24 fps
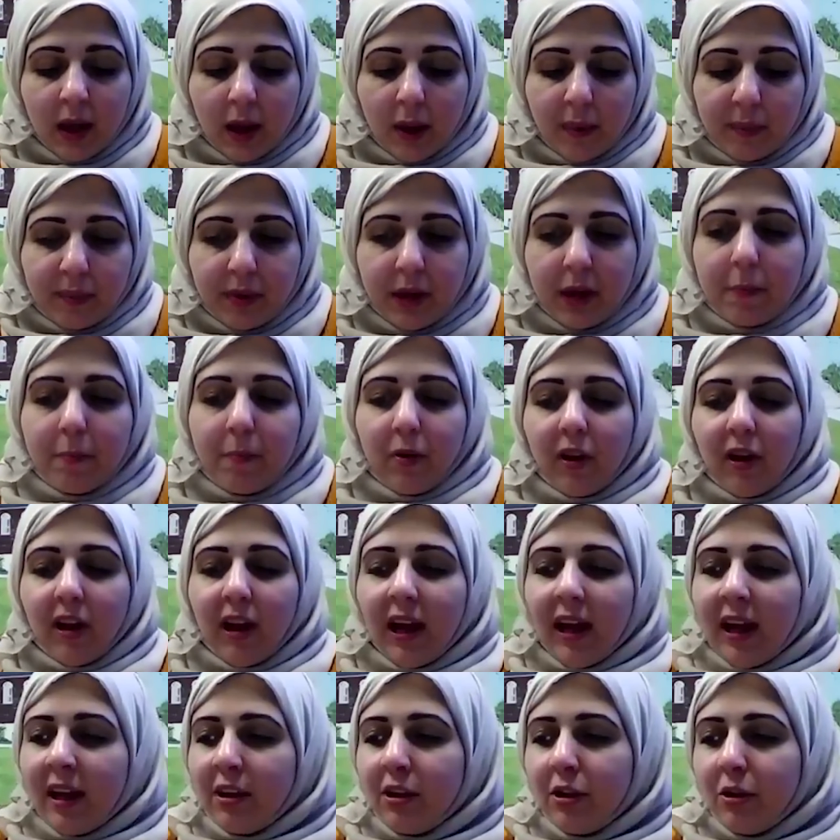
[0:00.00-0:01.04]
people,
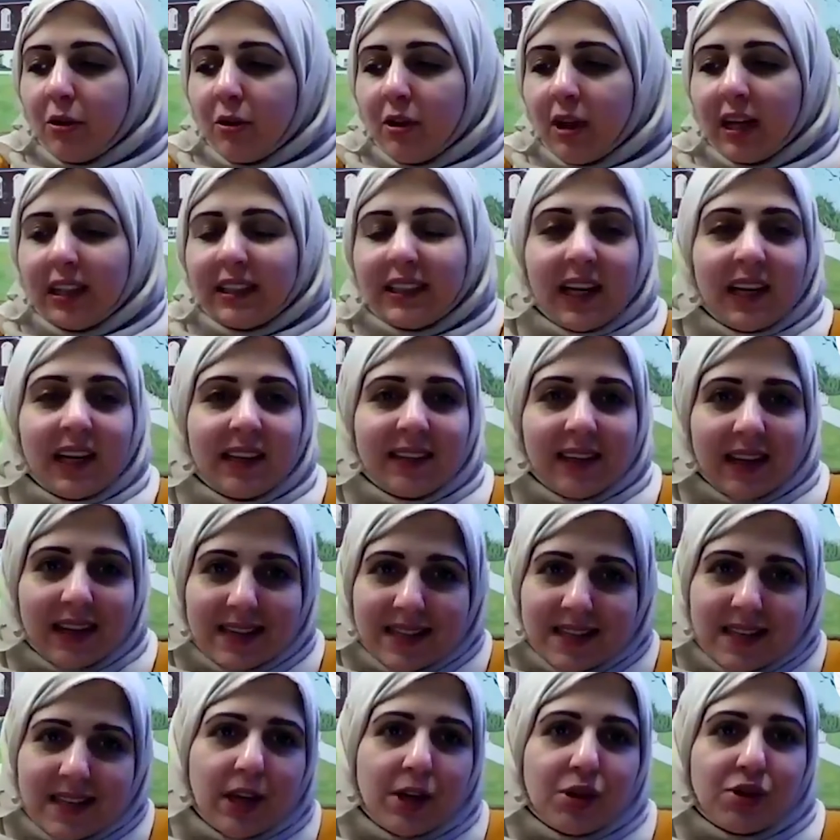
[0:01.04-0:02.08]
and you got
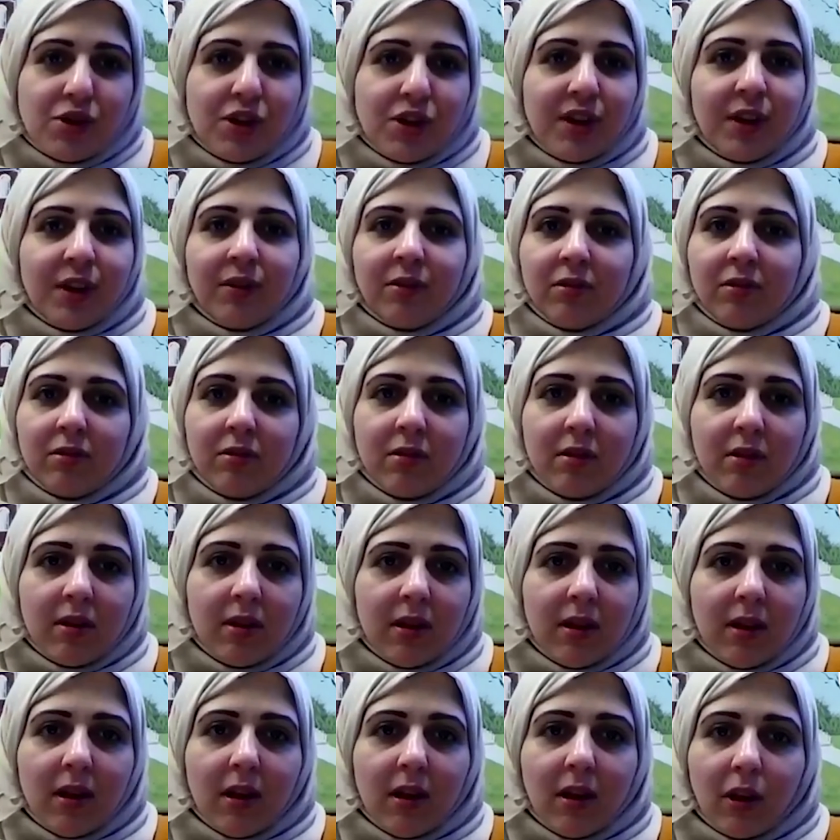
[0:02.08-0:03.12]
sanitization into
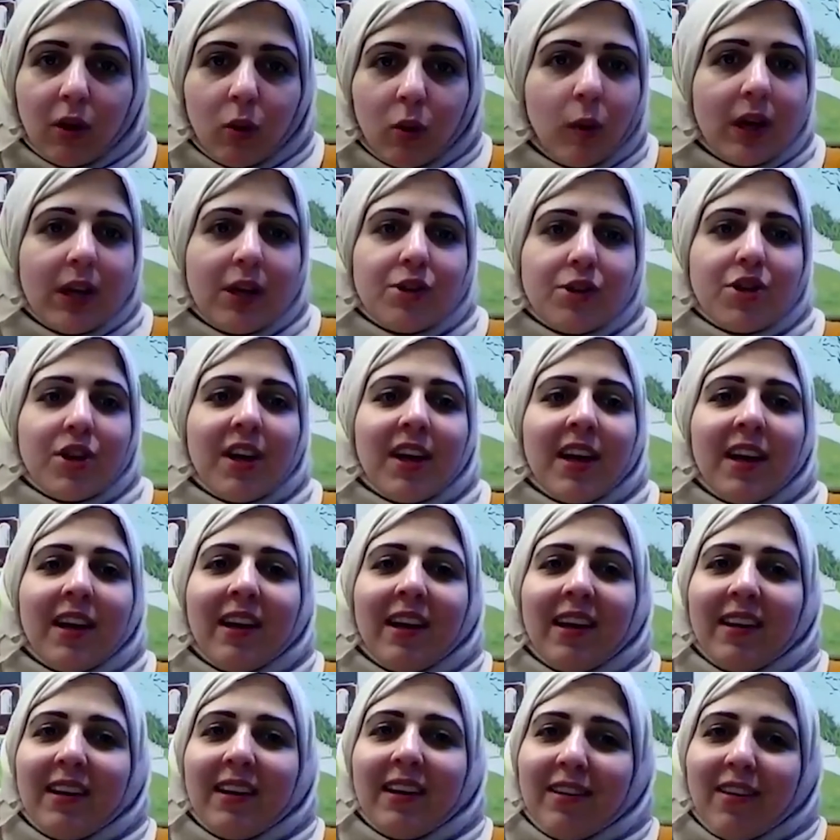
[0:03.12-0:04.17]
the equation
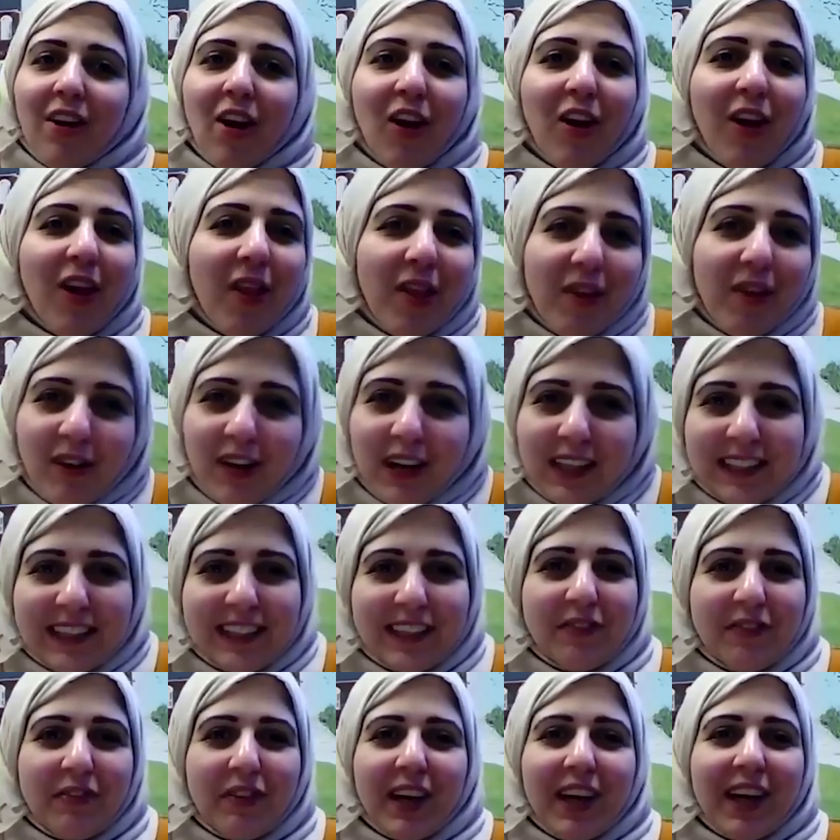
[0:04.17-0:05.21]
and all the rest
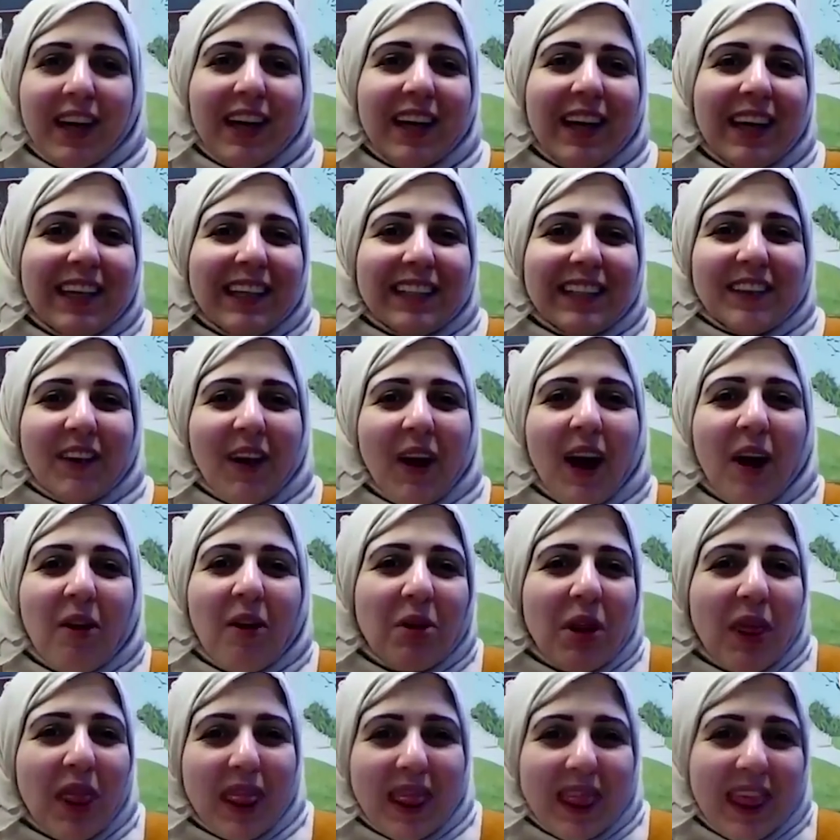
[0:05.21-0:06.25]
of it. So how
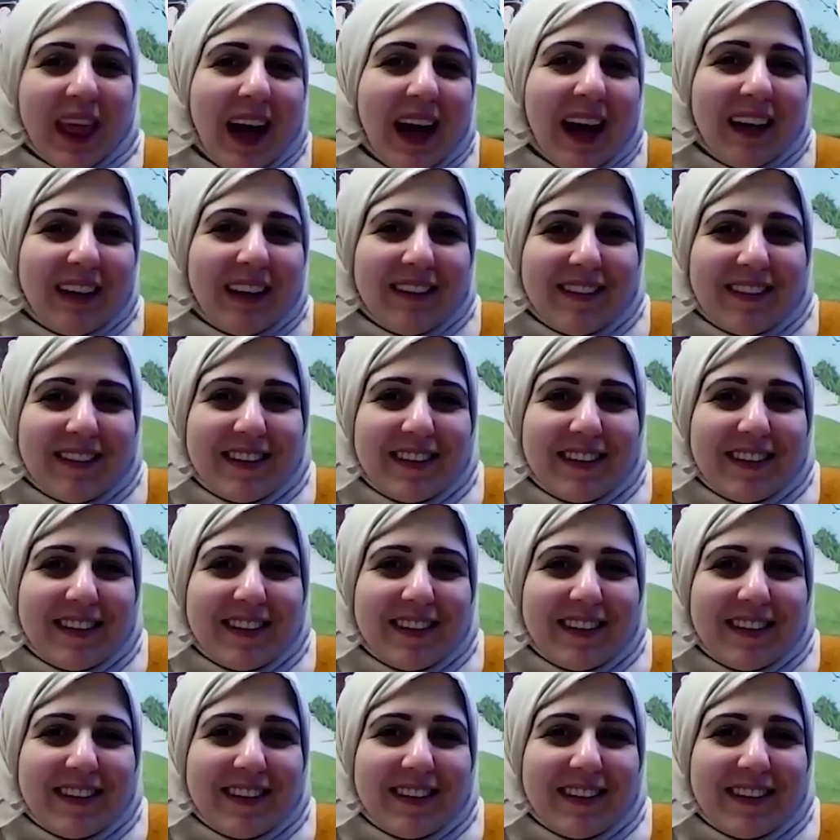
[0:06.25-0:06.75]
did that